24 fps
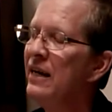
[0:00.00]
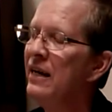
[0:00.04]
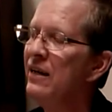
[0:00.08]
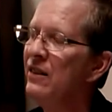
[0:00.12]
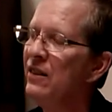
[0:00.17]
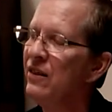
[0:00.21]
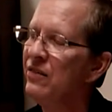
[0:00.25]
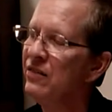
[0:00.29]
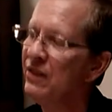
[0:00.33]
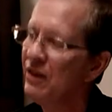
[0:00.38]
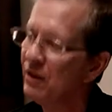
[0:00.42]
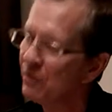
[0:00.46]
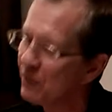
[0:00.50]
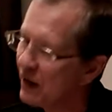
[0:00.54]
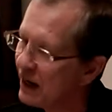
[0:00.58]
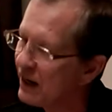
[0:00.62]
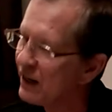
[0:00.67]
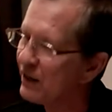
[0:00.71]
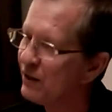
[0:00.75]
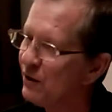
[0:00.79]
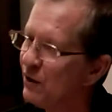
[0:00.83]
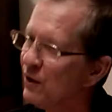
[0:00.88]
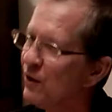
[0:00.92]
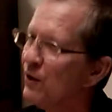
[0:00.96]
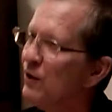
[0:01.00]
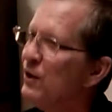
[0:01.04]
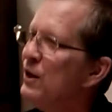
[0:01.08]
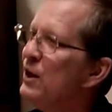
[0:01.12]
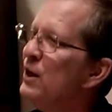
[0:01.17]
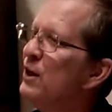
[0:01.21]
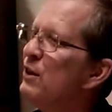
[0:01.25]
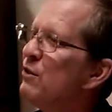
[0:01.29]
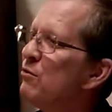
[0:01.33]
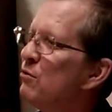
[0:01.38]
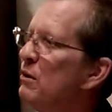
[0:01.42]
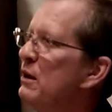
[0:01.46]
in the theoretical
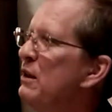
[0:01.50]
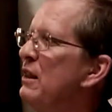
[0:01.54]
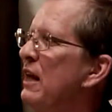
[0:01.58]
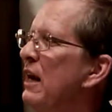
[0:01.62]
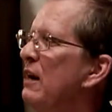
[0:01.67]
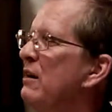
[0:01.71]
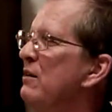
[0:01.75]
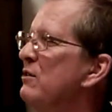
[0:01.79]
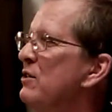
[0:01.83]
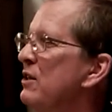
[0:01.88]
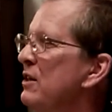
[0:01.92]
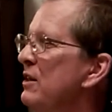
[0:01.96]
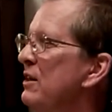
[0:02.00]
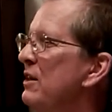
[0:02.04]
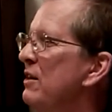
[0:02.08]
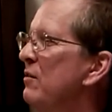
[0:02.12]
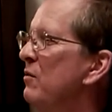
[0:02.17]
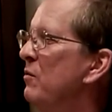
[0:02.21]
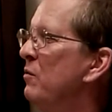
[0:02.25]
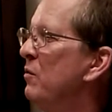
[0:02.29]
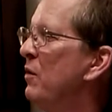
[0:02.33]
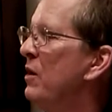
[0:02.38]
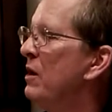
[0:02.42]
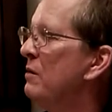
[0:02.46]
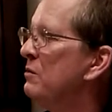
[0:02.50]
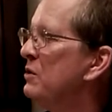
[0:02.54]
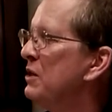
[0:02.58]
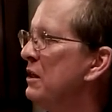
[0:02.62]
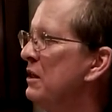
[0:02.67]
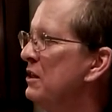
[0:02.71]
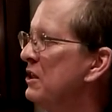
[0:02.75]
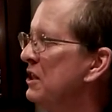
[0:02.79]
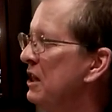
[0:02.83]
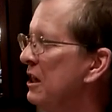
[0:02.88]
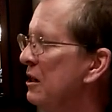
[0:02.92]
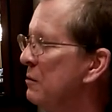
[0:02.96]
three thousand realms
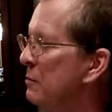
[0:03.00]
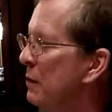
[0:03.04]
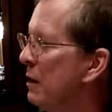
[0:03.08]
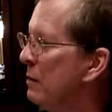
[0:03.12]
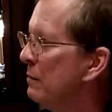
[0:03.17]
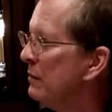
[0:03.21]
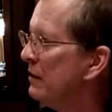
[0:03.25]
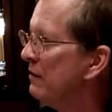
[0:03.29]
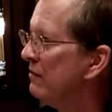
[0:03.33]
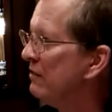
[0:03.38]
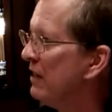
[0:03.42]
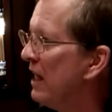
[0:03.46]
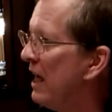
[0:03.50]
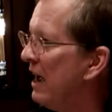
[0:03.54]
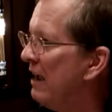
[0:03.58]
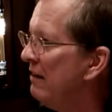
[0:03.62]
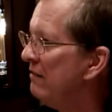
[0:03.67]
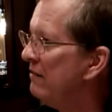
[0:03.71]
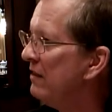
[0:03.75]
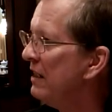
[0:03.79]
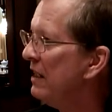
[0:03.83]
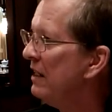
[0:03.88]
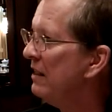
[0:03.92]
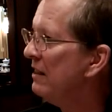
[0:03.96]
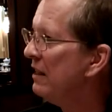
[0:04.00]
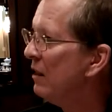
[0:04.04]
in a single moment of life